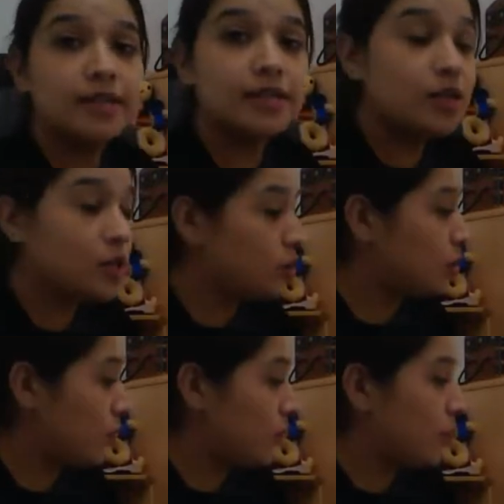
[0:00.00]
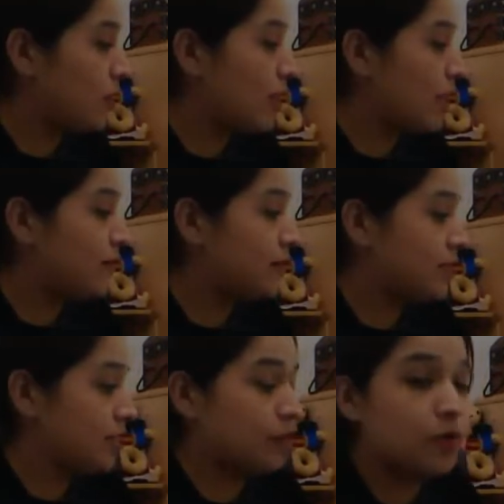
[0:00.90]
So when we have
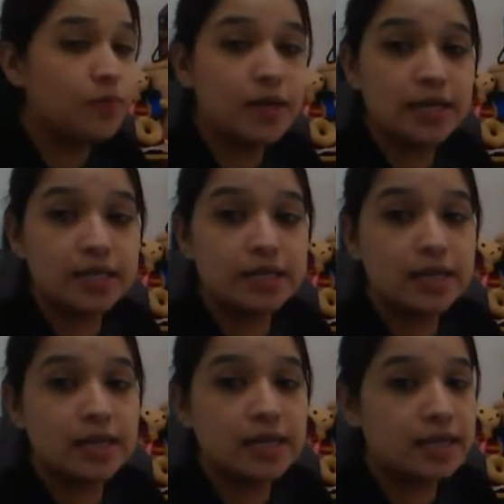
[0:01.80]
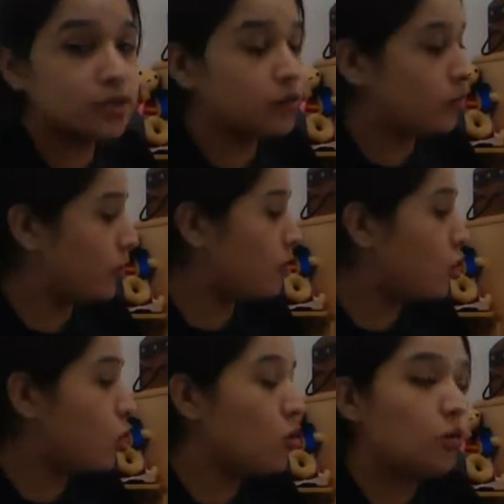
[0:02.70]
0 minutes like this, or
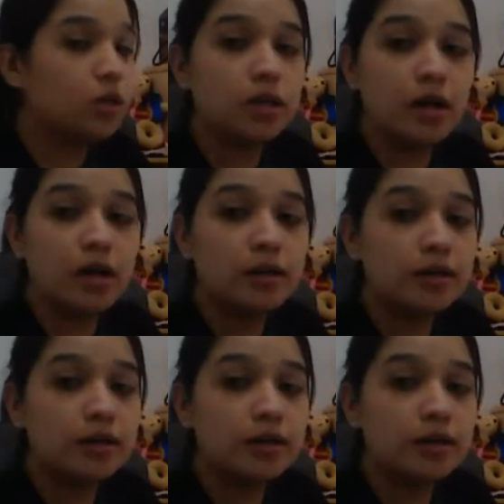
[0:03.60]
o'clock,